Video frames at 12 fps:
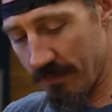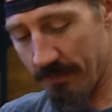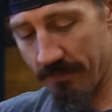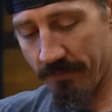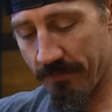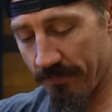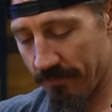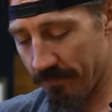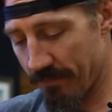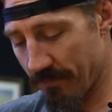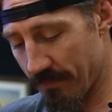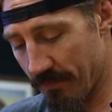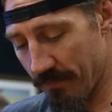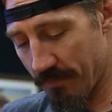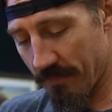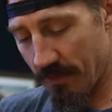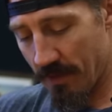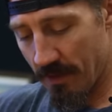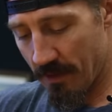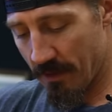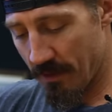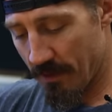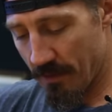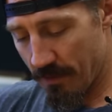(no one is talking)